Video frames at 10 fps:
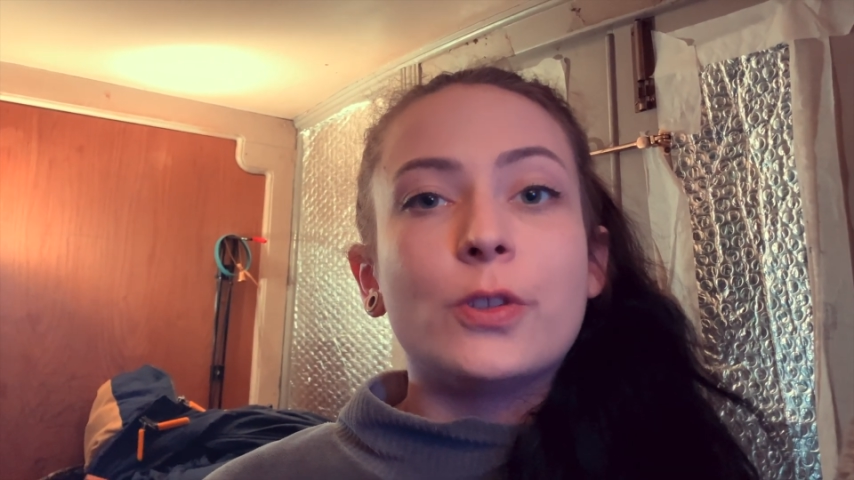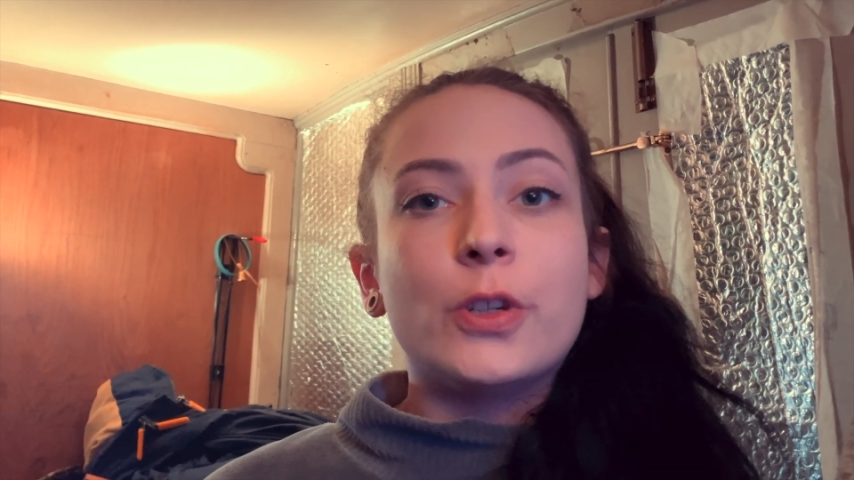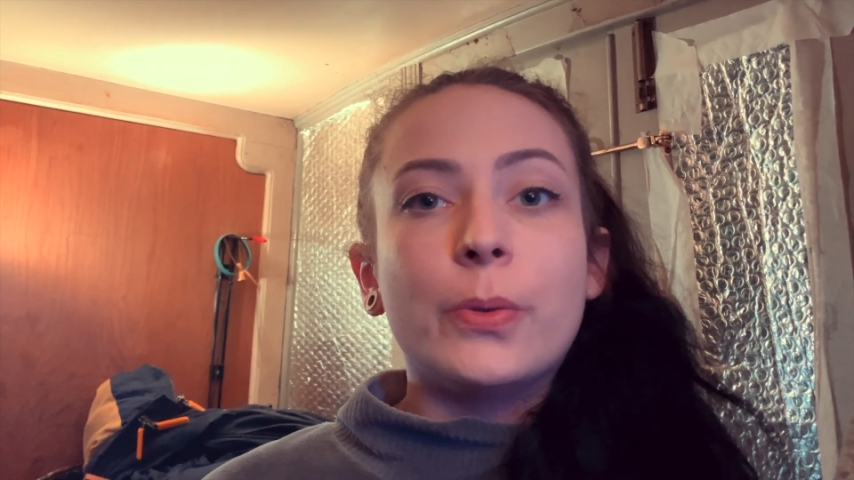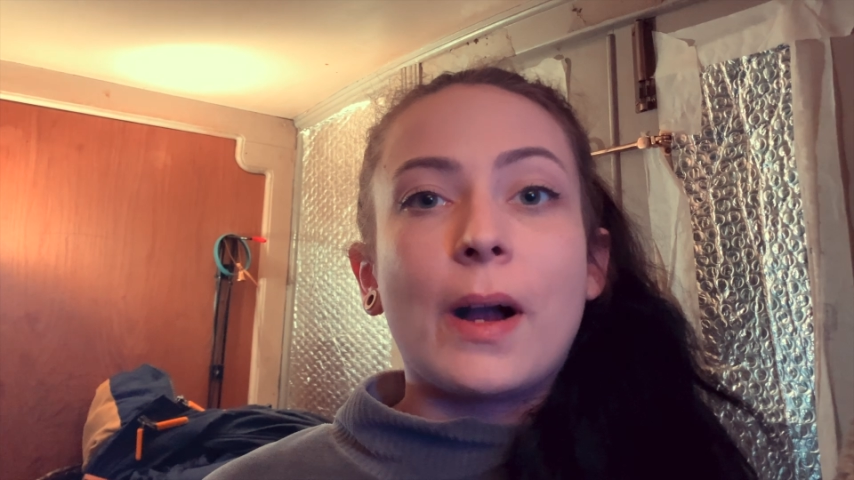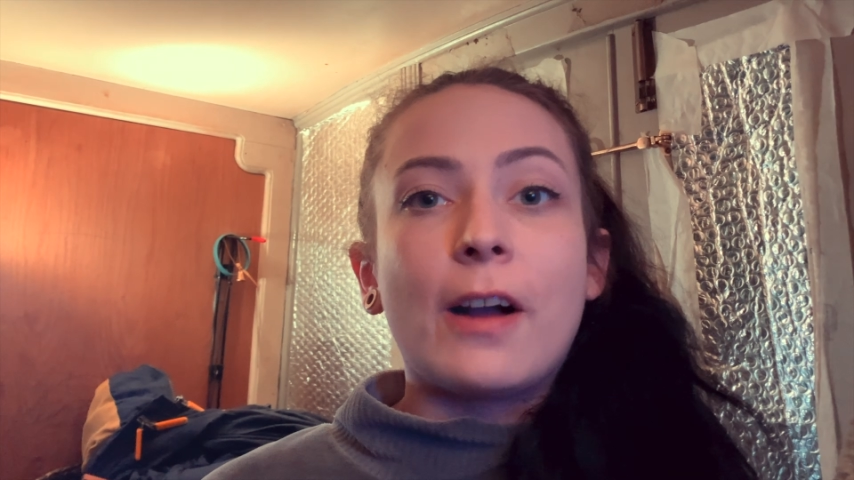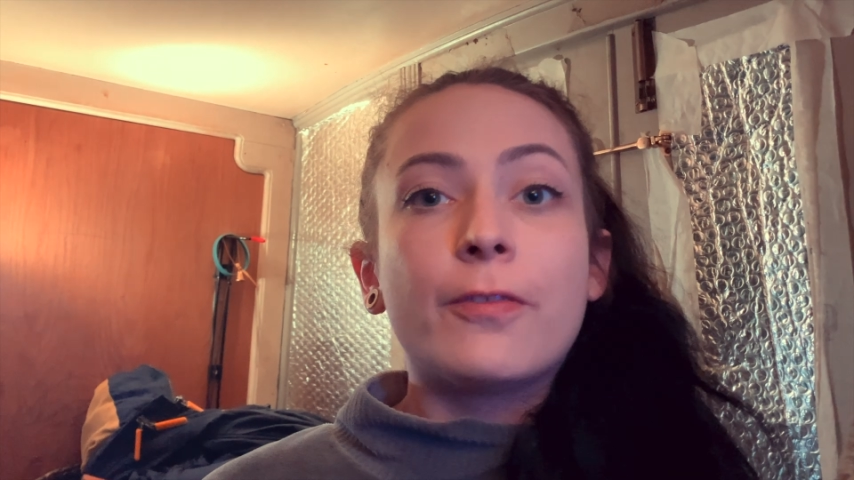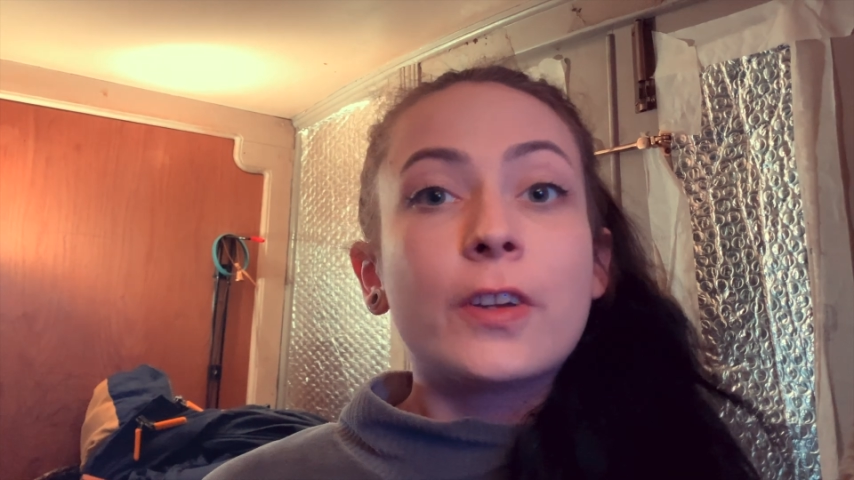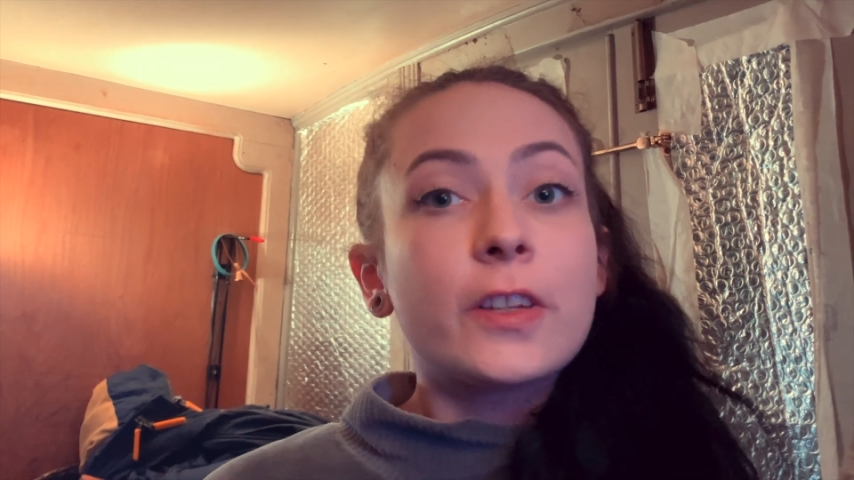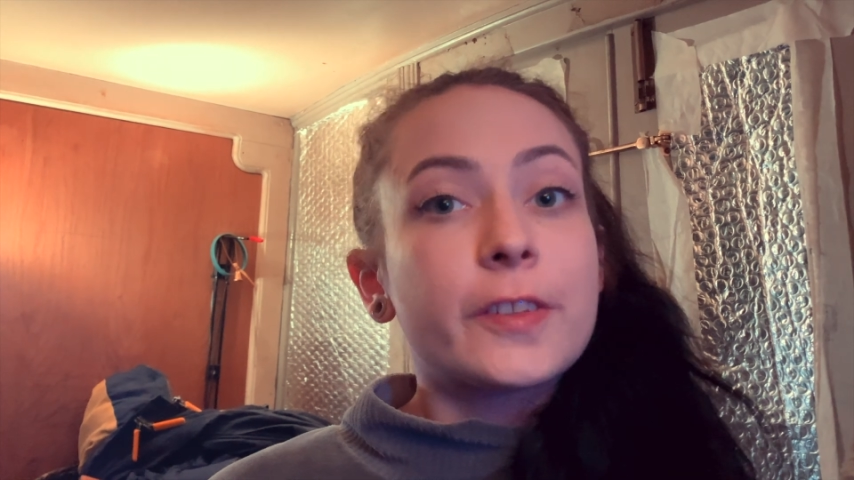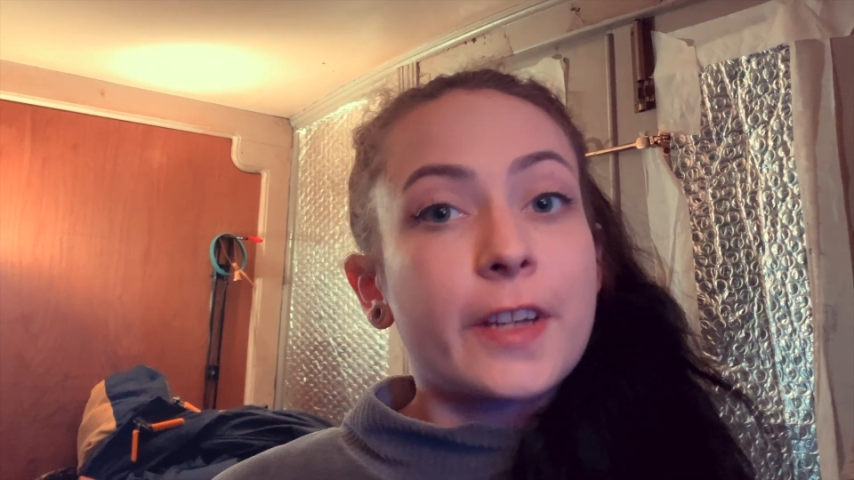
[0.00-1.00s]
to our
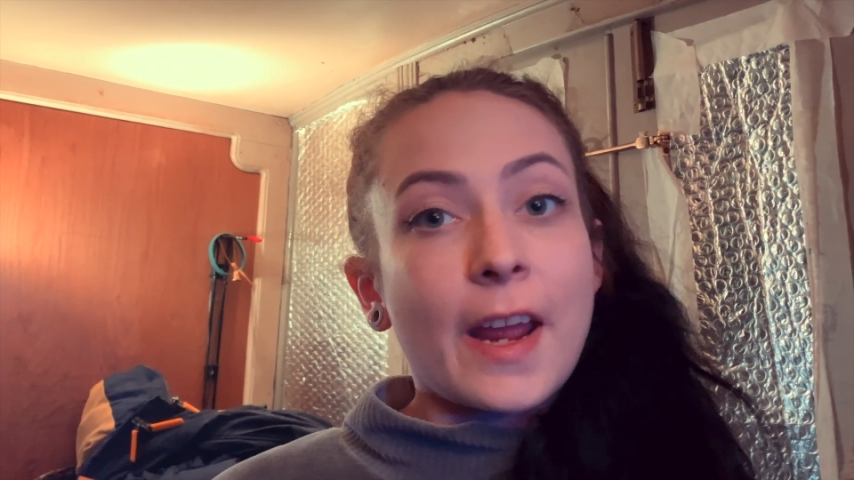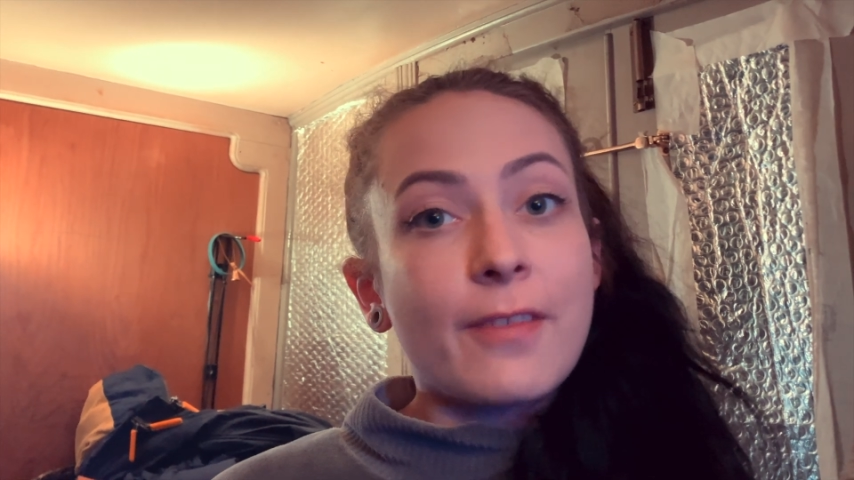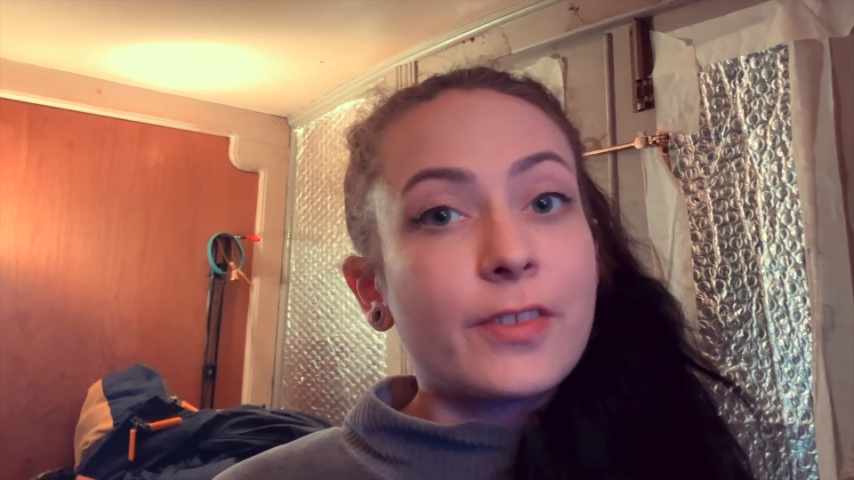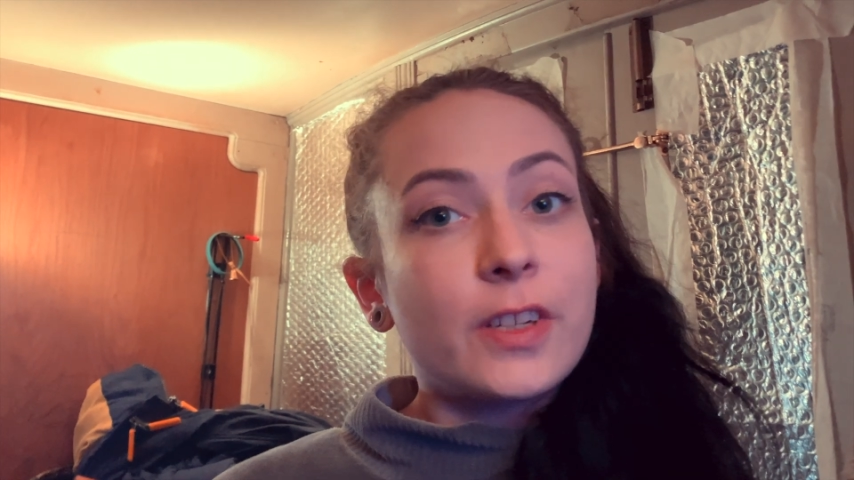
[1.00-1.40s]
first ever